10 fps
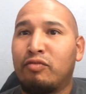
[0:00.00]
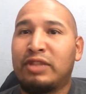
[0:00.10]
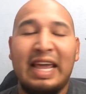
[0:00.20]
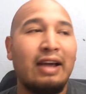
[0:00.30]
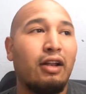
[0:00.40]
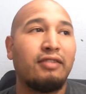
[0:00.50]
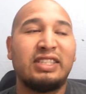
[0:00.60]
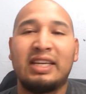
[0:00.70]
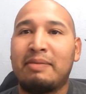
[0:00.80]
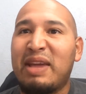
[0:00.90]
they all of
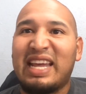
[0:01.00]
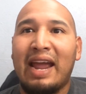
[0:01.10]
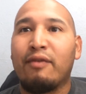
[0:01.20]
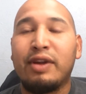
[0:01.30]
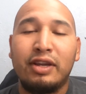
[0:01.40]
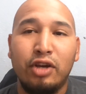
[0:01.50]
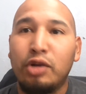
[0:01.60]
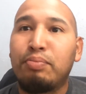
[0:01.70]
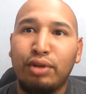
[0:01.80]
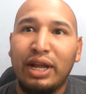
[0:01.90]
a sudden make every
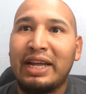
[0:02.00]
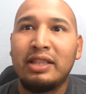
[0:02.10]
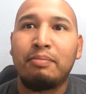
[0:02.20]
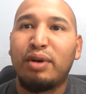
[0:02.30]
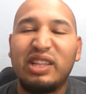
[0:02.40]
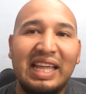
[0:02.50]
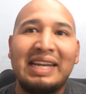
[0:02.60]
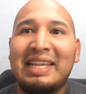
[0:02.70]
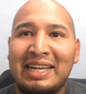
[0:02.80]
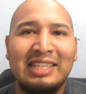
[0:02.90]
good play in the book
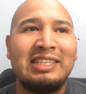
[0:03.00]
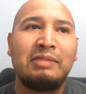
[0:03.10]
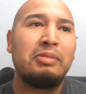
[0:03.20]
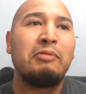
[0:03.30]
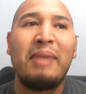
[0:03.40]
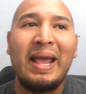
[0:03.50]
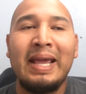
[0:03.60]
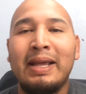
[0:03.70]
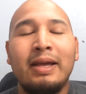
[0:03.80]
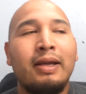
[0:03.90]
that needed to be
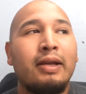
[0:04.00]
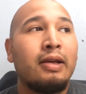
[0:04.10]
made.